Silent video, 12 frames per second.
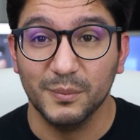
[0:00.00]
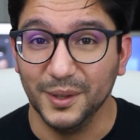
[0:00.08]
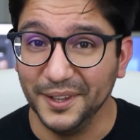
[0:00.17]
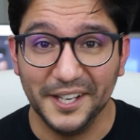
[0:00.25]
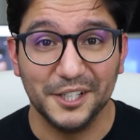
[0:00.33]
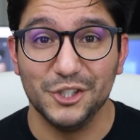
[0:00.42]

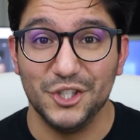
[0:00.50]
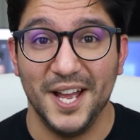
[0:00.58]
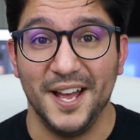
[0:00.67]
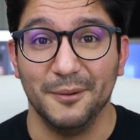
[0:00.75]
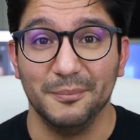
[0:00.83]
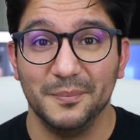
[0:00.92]
like a
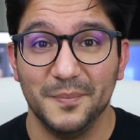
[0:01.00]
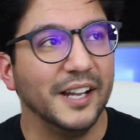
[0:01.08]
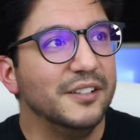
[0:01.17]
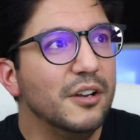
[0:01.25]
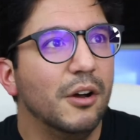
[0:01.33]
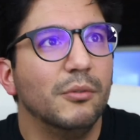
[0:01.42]
job. I
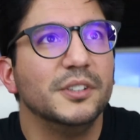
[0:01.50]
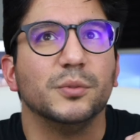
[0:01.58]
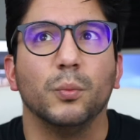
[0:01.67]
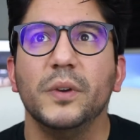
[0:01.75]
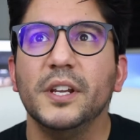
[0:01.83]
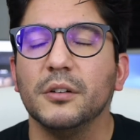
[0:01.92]
know it's
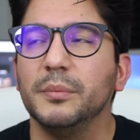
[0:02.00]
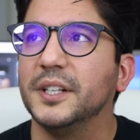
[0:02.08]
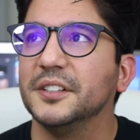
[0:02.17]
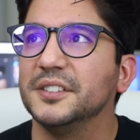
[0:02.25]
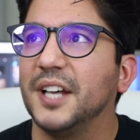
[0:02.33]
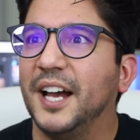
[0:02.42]
weird
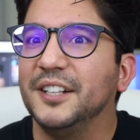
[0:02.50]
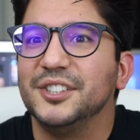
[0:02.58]
because